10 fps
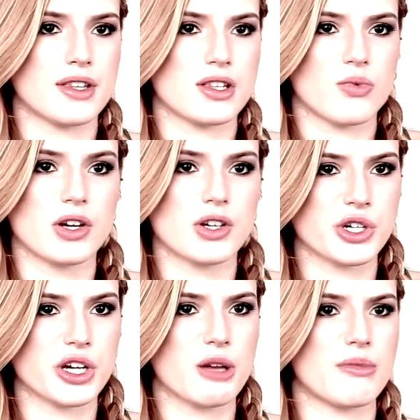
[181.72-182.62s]
in contact with
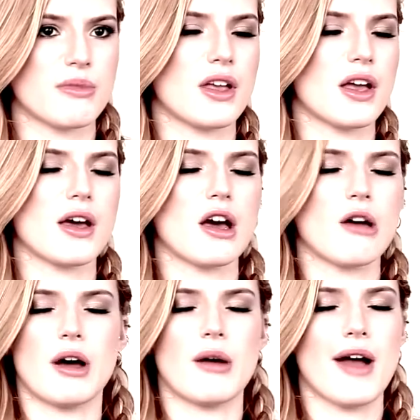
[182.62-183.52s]
each other, and we're
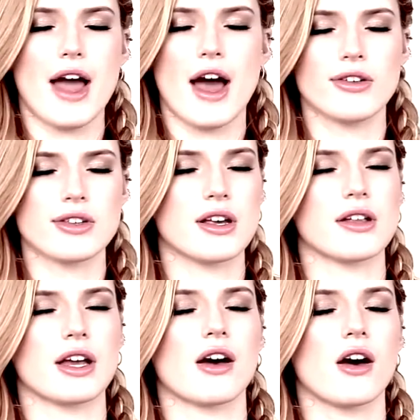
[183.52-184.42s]
always just
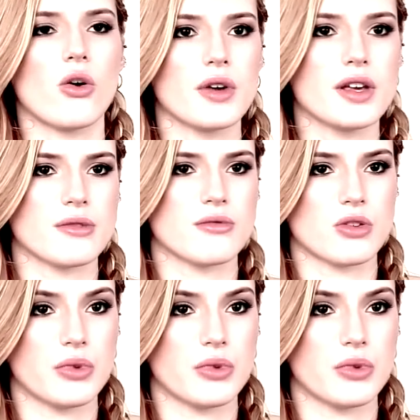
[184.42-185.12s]
talking, always getting